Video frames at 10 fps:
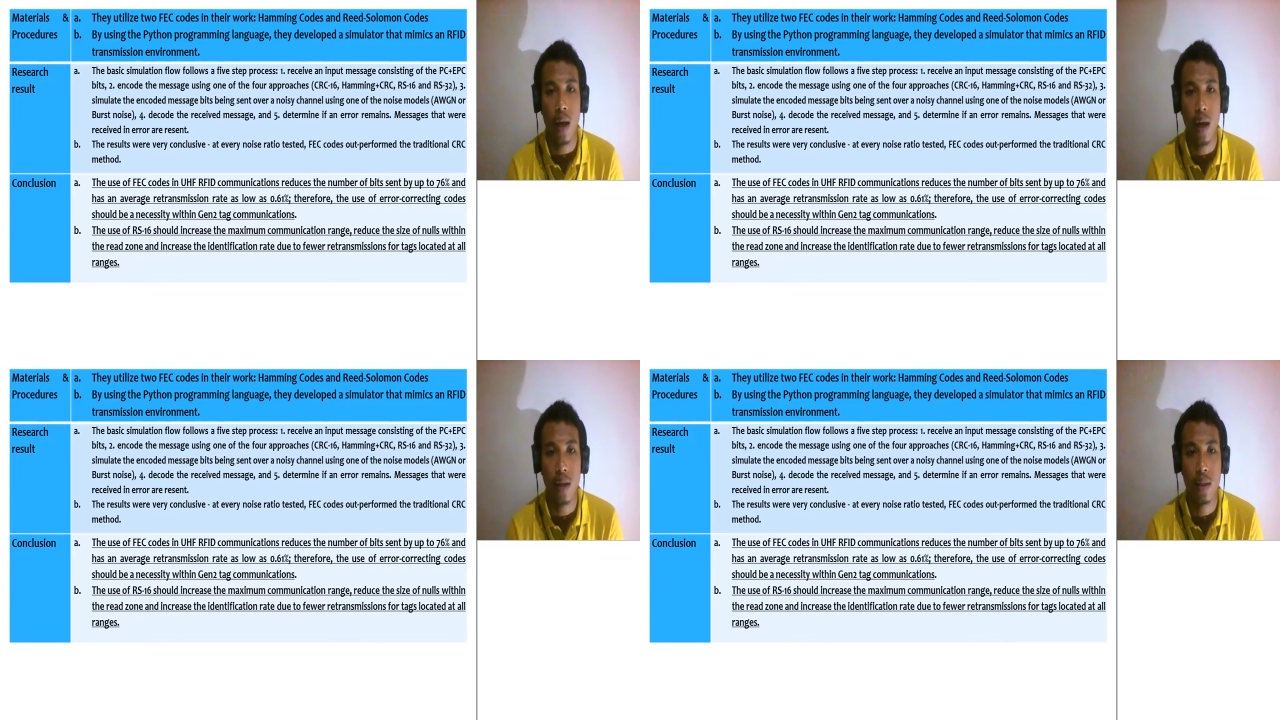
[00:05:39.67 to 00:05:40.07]

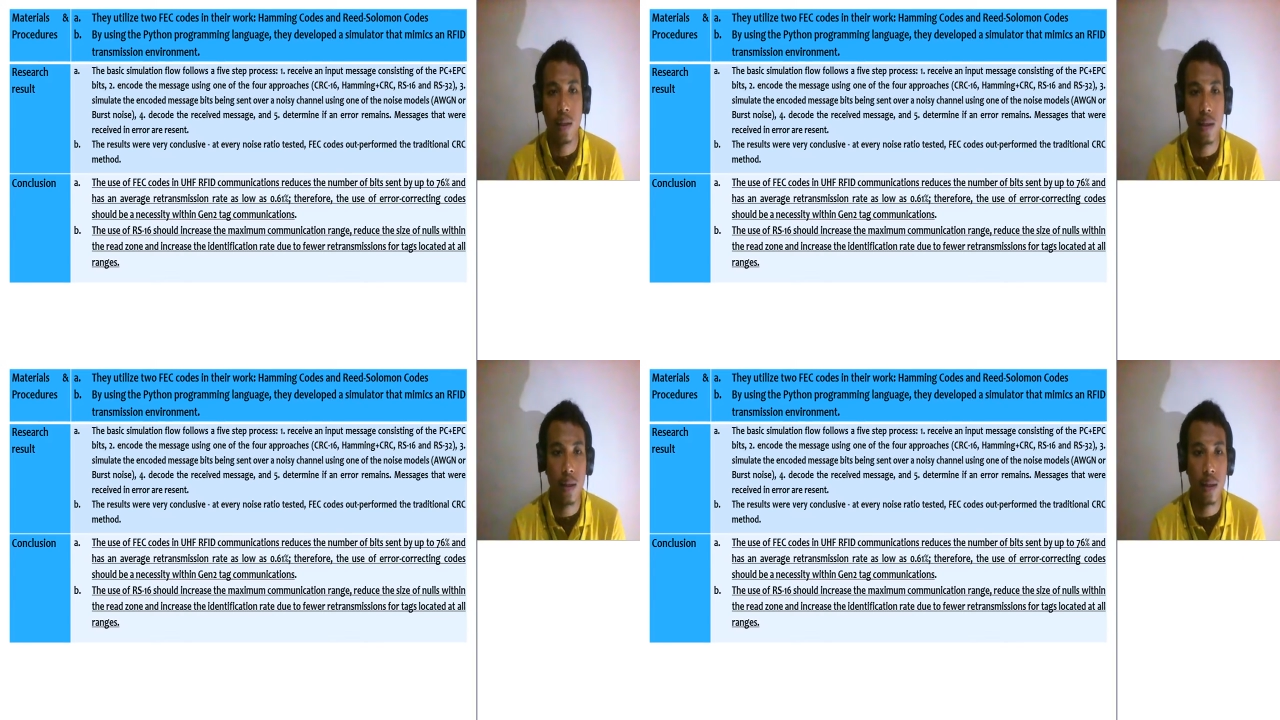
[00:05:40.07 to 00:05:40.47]
And
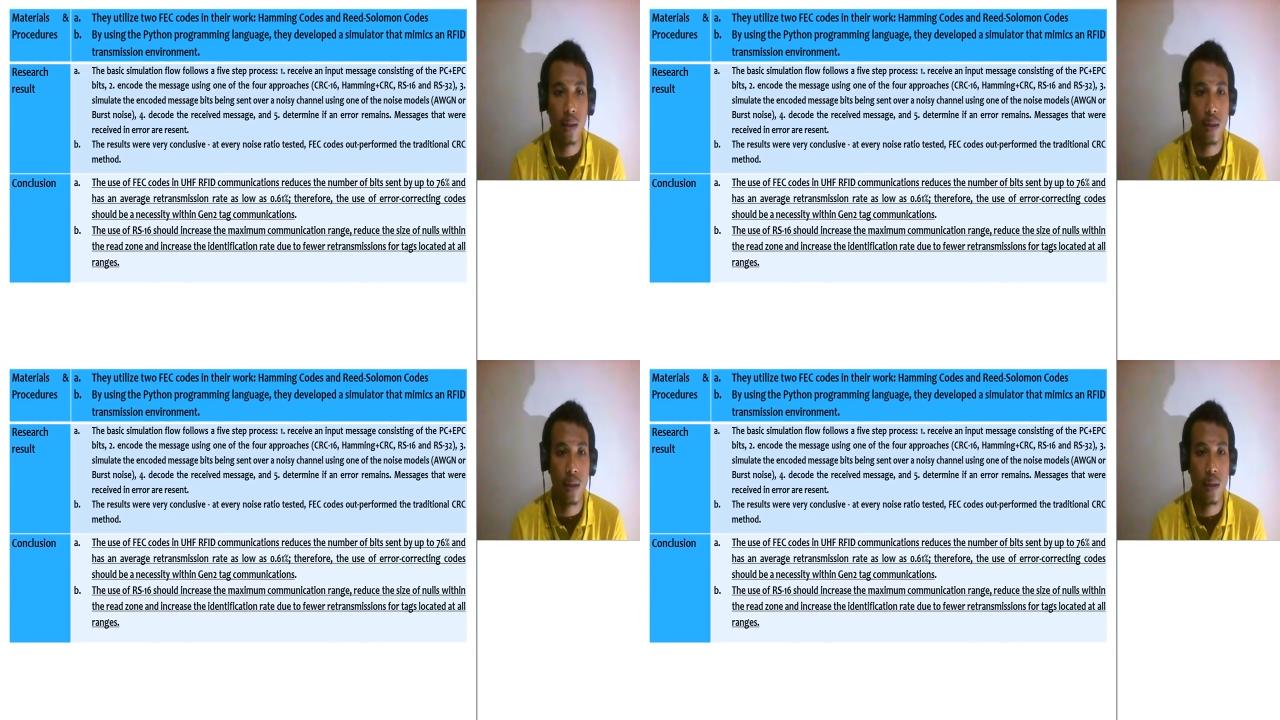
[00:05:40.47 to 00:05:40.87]

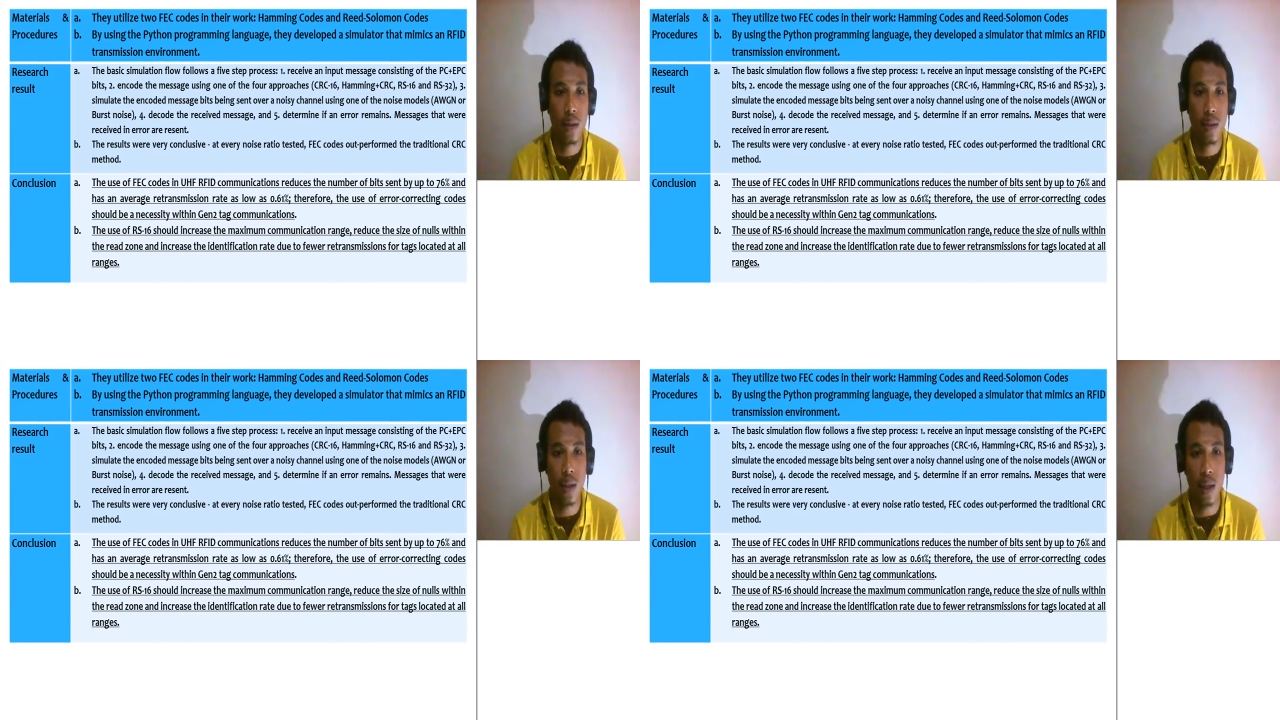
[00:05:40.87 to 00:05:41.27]
the
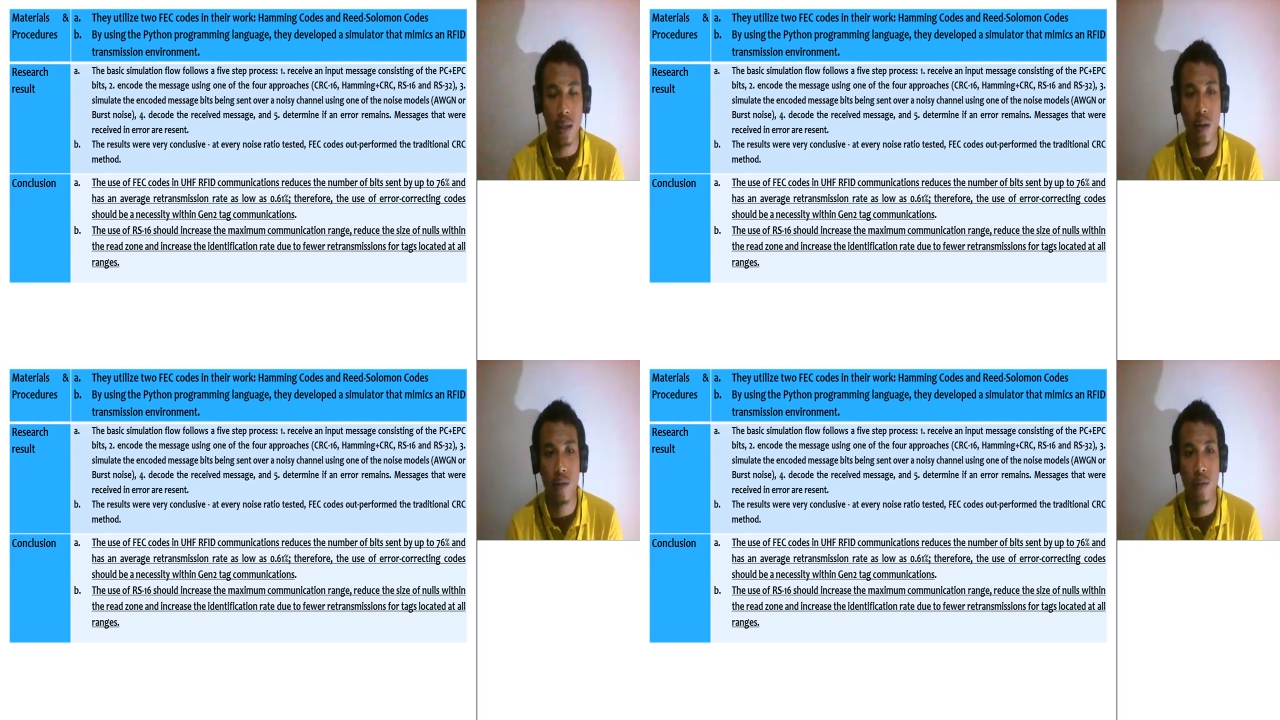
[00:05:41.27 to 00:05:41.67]

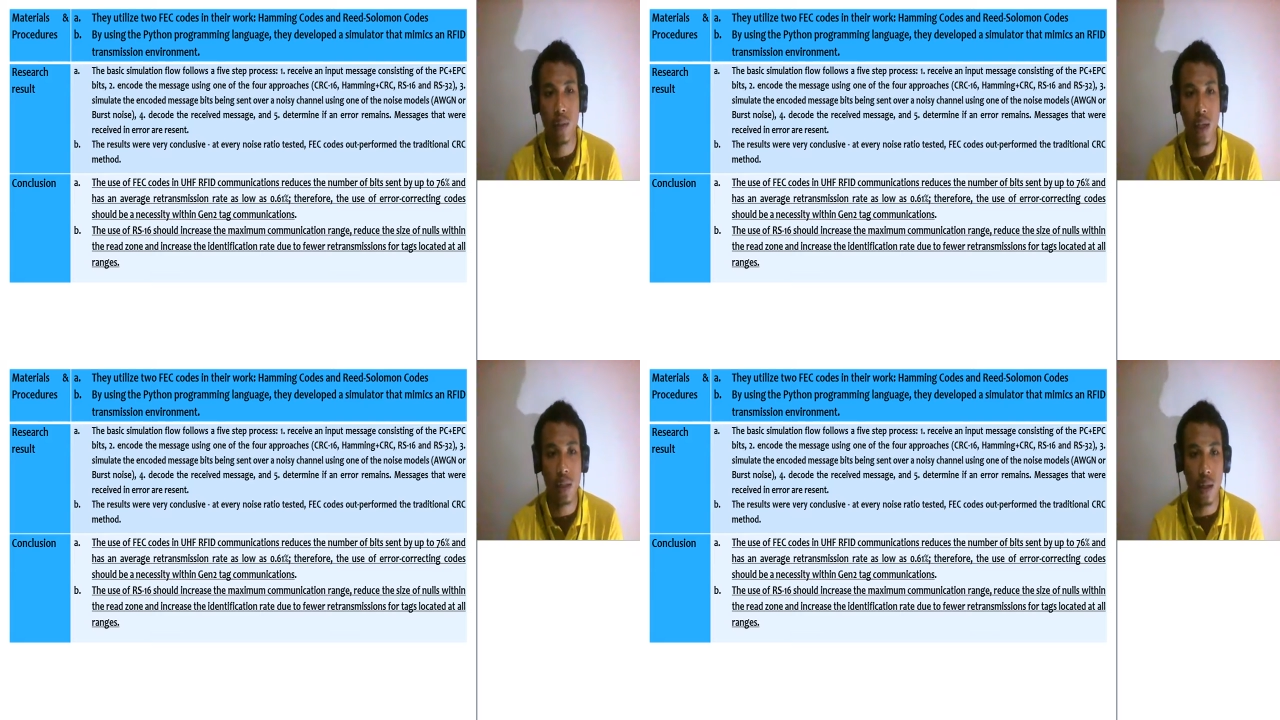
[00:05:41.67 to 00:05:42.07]
second of the
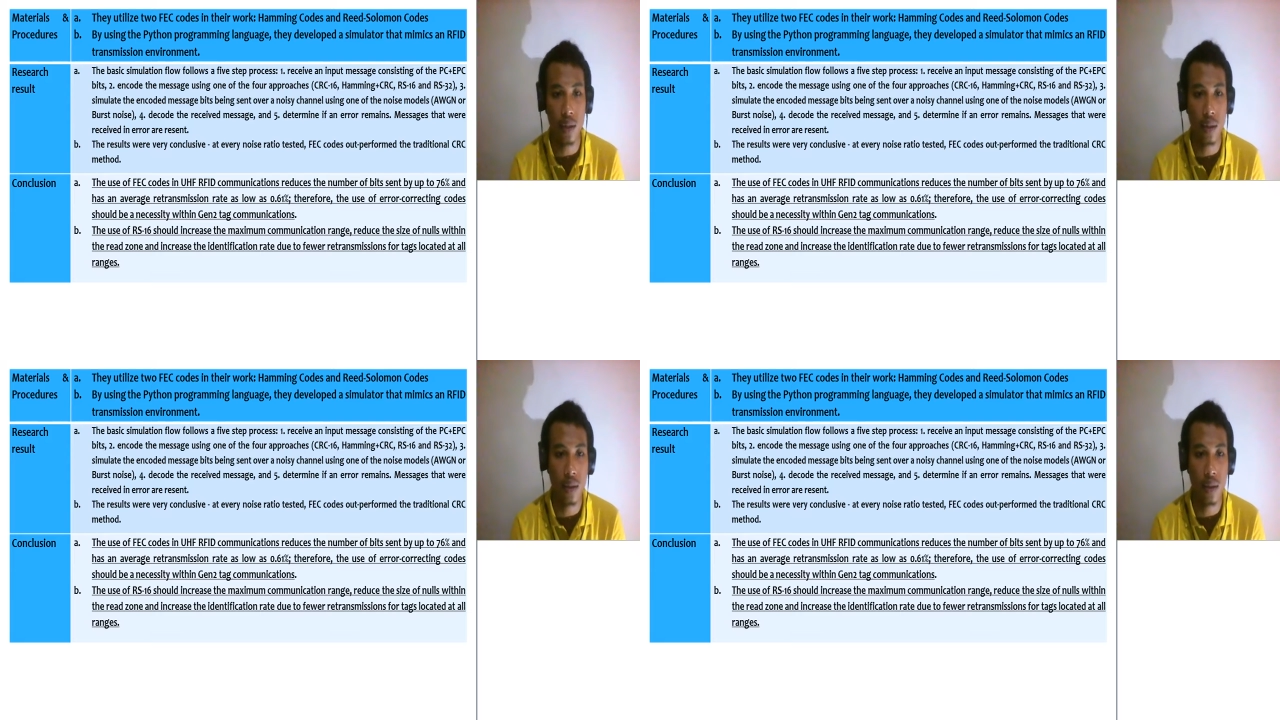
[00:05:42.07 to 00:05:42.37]
result